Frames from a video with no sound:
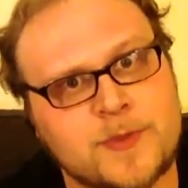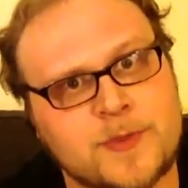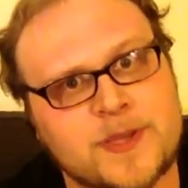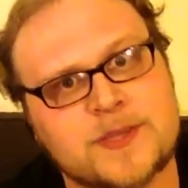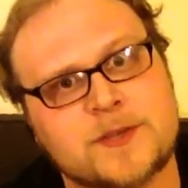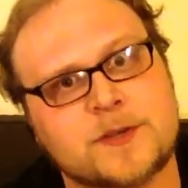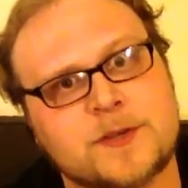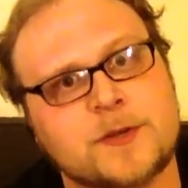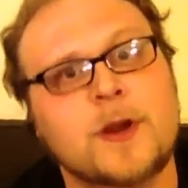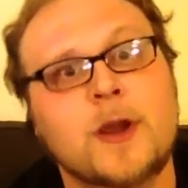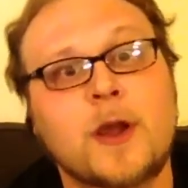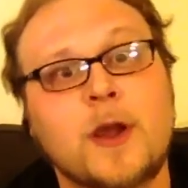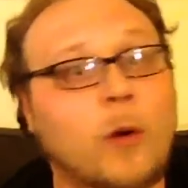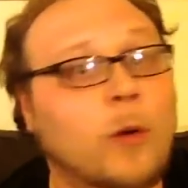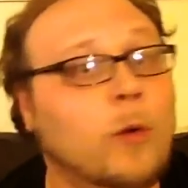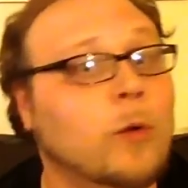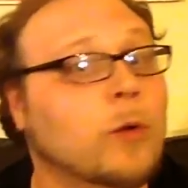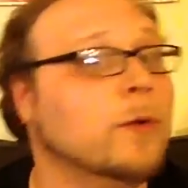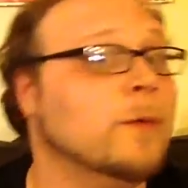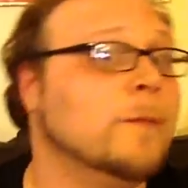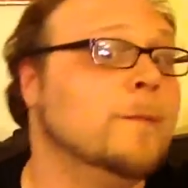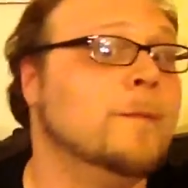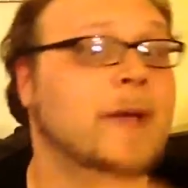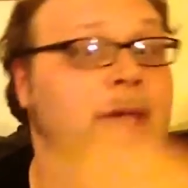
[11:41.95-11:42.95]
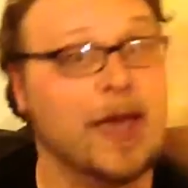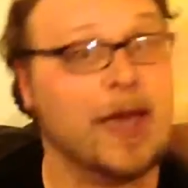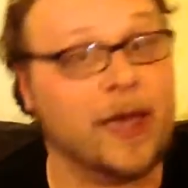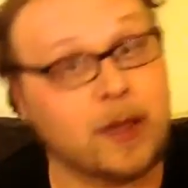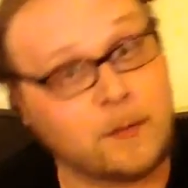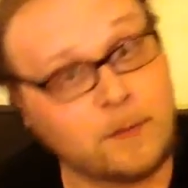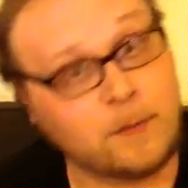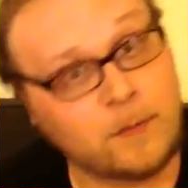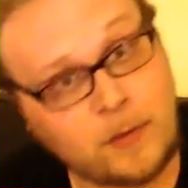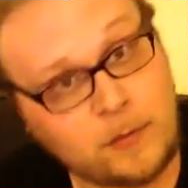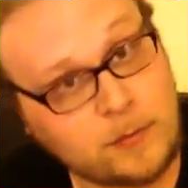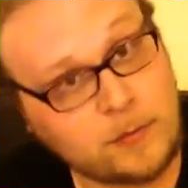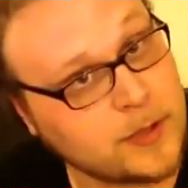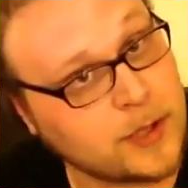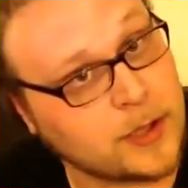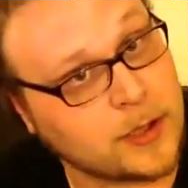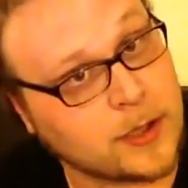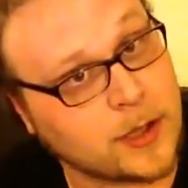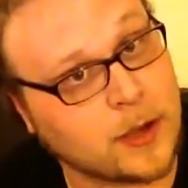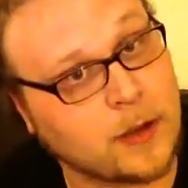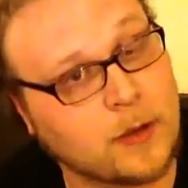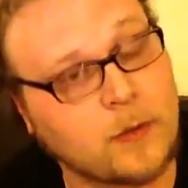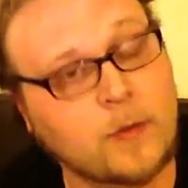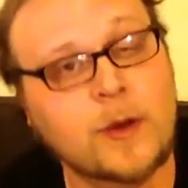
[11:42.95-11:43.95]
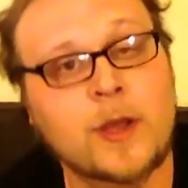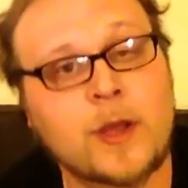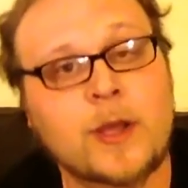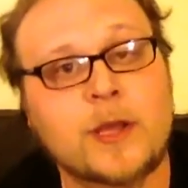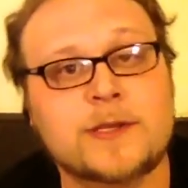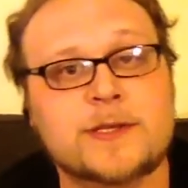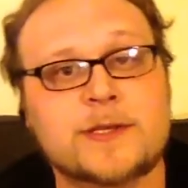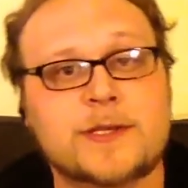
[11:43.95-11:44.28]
mister or ma'am, you know.